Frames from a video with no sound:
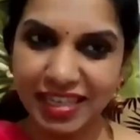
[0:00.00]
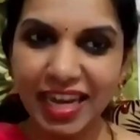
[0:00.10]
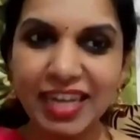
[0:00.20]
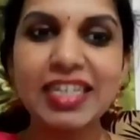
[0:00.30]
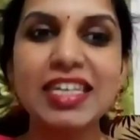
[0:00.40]

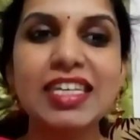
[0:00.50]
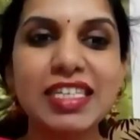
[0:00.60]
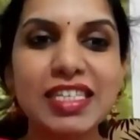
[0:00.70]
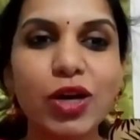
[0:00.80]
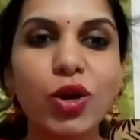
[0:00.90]
Yeah.
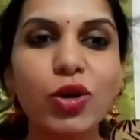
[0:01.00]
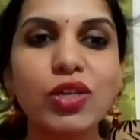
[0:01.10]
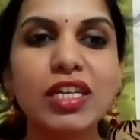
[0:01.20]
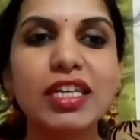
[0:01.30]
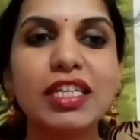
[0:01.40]

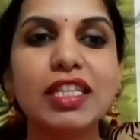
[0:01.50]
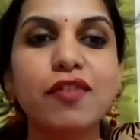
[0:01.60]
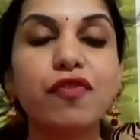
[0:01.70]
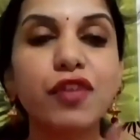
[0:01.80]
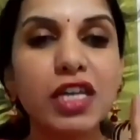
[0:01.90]
So
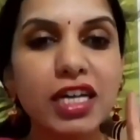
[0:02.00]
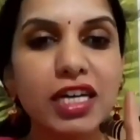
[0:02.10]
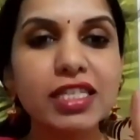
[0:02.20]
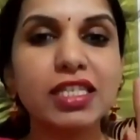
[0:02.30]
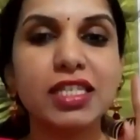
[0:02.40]
the
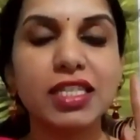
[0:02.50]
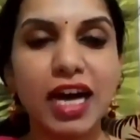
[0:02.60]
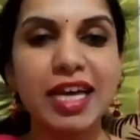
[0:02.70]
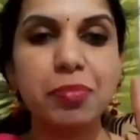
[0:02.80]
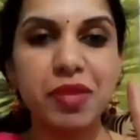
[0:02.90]
first
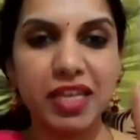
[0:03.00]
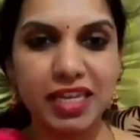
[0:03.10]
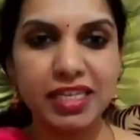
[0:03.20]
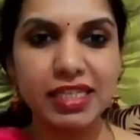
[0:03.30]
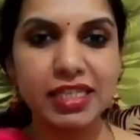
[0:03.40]
type
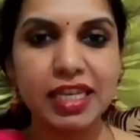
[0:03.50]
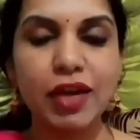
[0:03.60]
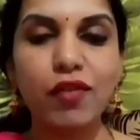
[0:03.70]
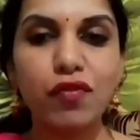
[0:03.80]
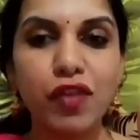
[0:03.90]
is
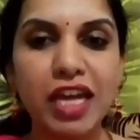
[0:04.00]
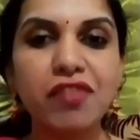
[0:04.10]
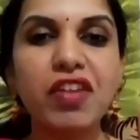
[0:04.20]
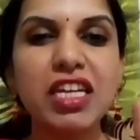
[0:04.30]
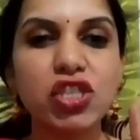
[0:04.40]

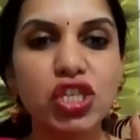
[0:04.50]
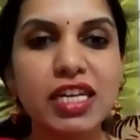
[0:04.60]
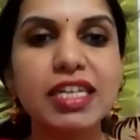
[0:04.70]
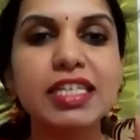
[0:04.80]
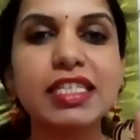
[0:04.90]
when we
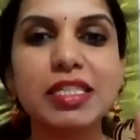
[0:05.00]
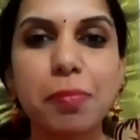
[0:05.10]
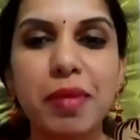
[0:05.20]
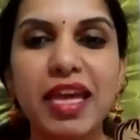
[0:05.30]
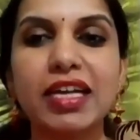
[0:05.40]

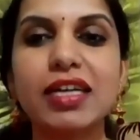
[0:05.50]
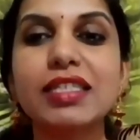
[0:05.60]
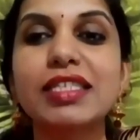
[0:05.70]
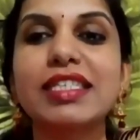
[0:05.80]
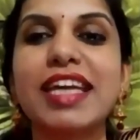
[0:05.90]
just make
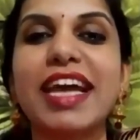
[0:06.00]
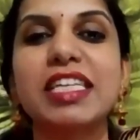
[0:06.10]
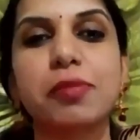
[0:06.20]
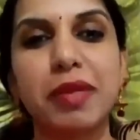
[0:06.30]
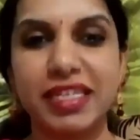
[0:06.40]
a
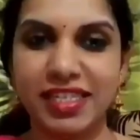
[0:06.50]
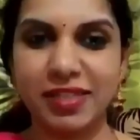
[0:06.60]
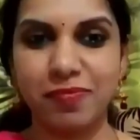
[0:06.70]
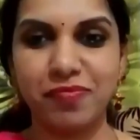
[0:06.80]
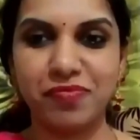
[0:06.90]

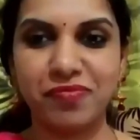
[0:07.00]
statement.